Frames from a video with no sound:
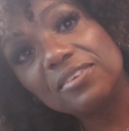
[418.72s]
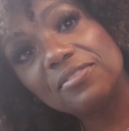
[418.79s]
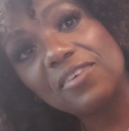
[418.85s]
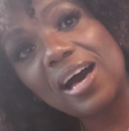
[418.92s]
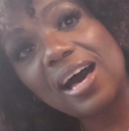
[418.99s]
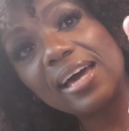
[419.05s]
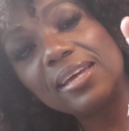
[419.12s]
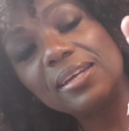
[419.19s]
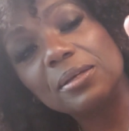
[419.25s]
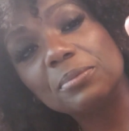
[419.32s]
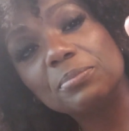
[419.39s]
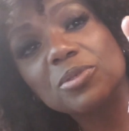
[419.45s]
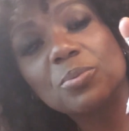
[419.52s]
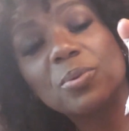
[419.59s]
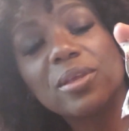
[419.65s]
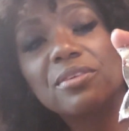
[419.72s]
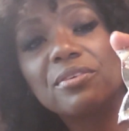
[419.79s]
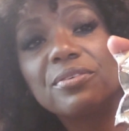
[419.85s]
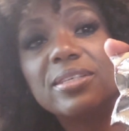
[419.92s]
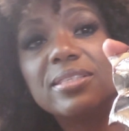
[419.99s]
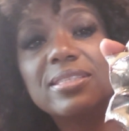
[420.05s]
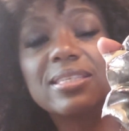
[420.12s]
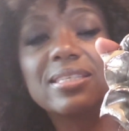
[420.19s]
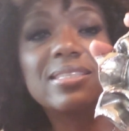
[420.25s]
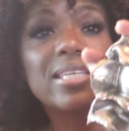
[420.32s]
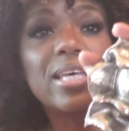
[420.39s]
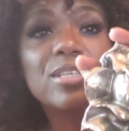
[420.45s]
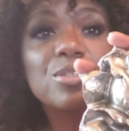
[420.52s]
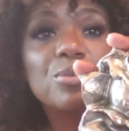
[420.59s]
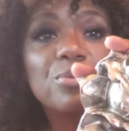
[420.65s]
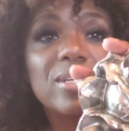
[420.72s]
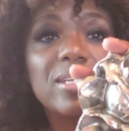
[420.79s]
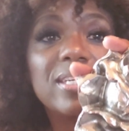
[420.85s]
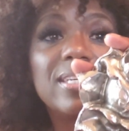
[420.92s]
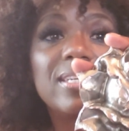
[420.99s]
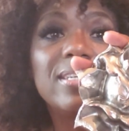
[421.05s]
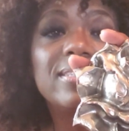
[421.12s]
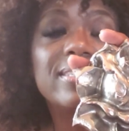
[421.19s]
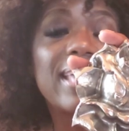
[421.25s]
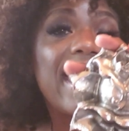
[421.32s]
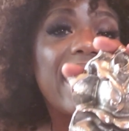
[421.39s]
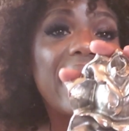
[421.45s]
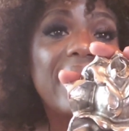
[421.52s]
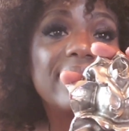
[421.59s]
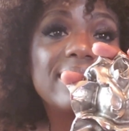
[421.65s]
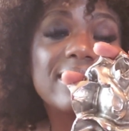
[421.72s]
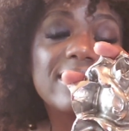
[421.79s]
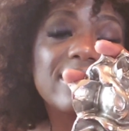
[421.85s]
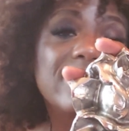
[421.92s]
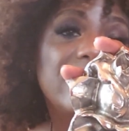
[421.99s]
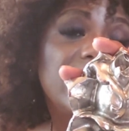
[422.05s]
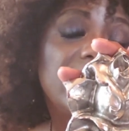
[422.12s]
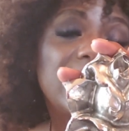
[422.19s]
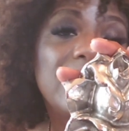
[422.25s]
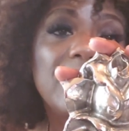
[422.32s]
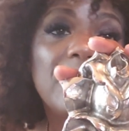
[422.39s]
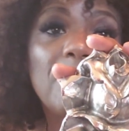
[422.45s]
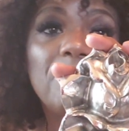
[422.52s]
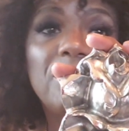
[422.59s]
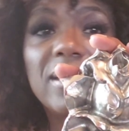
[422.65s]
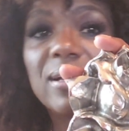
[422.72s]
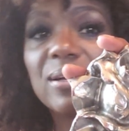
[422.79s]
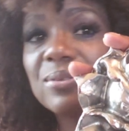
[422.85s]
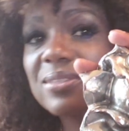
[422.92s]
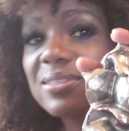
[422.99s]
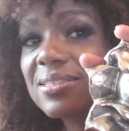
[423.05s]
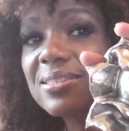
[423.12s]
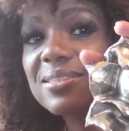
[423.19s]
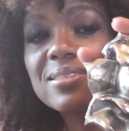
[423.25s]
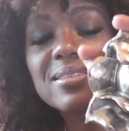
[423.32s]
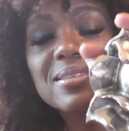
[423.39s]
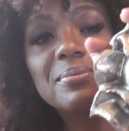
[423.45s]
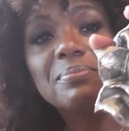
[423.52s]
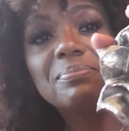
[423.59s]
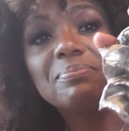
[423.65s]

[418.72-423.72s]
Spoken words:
of items, whether it's accessories, hats, belts,